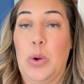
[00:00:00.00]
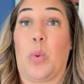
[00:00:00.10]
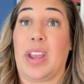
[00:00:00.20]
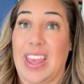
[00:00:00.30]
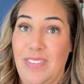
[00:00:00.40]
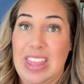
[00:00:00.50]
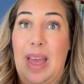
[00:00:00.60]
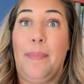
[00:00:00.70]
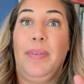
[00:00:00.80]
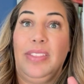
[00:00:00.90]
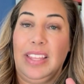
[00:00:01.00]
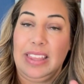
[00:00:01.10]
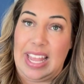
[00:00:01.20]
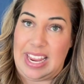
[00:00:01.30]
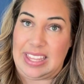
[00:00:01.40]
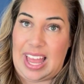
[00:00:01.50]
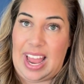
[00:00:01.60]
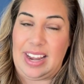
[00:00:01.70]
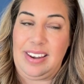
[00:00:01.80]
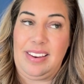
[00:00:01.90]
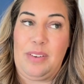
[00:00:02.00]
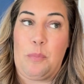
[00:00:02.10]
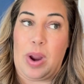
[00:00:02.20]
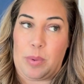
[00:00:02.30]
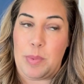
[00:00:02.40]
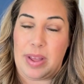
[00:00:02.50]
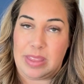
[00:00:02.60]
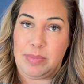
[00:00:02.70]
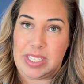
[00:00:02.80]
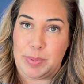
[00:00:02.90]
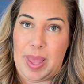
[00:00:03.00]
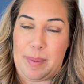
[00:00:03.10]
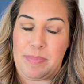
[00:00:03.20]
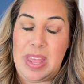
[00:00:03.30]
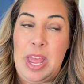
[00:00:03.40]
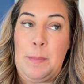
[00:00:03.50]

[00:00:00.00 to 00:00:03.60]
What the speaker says: We're giving them the lane line where we want them to swim,